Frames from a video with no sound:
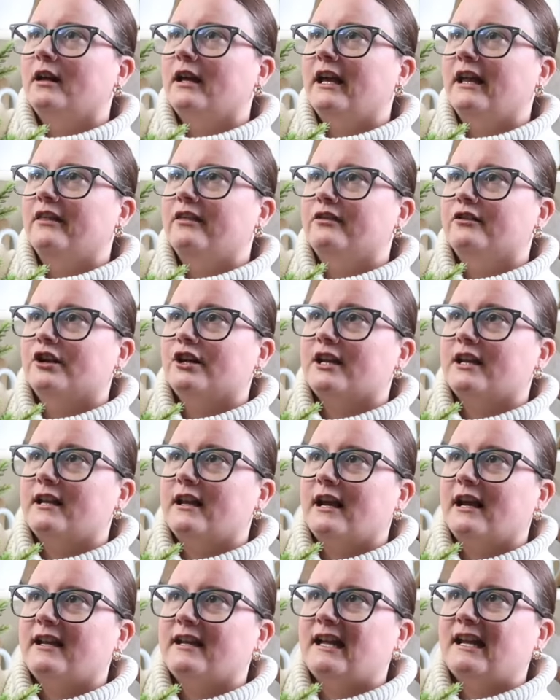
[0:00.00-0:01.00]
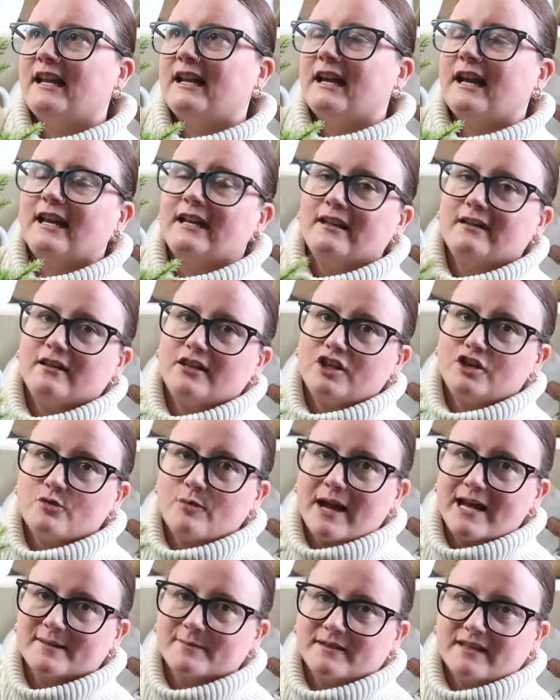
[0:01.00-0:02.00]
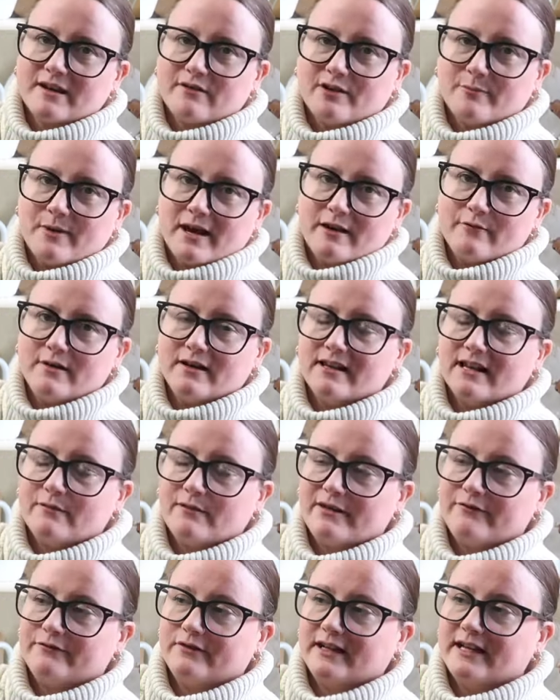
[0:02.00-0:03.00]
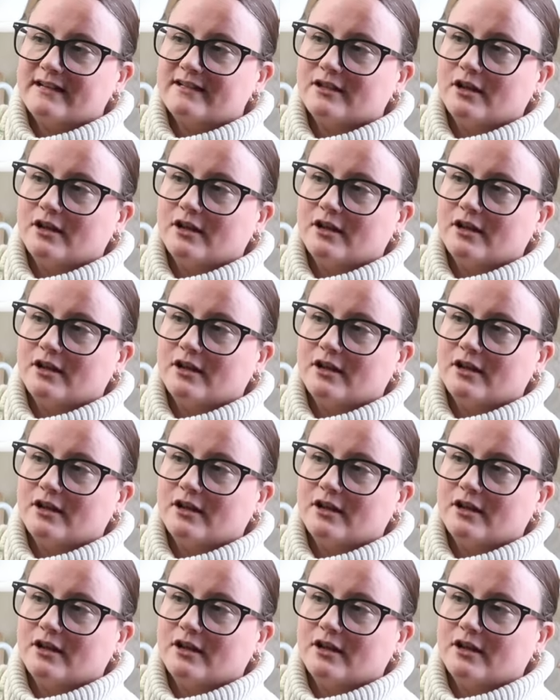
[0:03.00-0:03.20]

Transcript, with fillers: and $39.99 in the US, but they were buy one get one free.